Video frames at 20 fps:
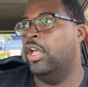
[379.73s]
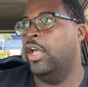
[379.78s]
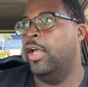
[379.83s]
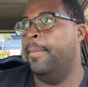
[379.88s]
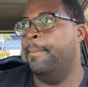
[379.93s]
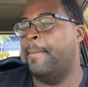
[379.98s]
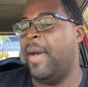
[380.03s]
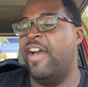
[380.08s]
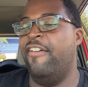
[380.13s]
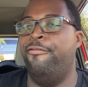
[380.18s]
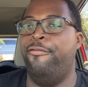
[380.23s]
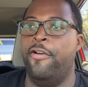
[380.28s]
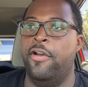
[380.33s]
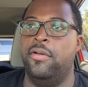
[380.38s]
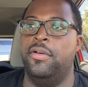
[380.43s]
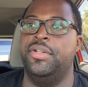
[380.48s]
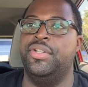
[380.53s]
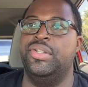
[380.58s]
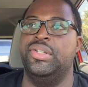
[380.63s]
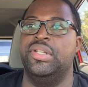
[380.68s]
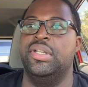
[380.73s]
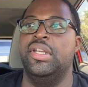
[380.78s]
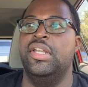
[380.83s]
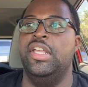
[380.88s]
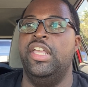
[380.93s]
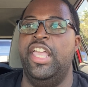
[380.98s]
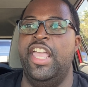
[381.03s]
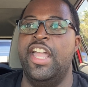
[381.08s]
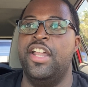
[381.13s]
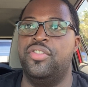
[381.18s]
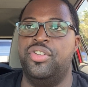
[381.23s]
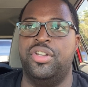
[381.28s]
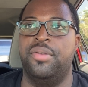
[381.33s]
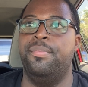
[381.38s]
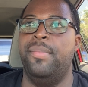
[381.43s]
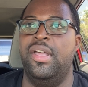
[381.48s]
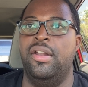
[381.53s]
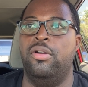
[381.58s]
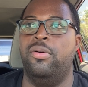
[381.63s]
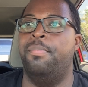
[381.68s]
my first
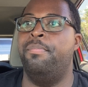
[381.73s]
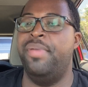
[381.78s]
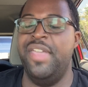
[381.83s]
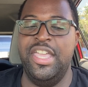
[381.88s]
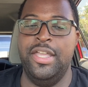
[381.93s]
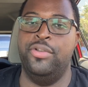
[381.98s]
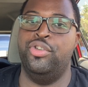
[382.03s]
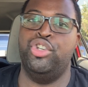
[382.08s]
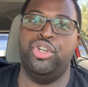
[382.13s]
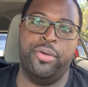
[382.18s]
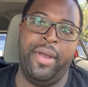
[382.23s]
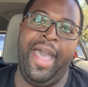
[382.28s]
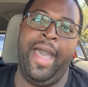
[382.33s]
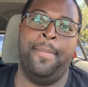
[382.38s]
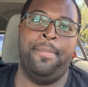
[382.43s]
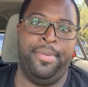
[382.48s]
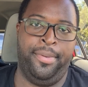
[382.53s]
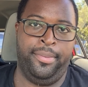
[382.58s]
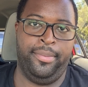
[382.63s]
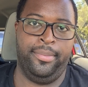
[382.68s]
instrumental beat trap.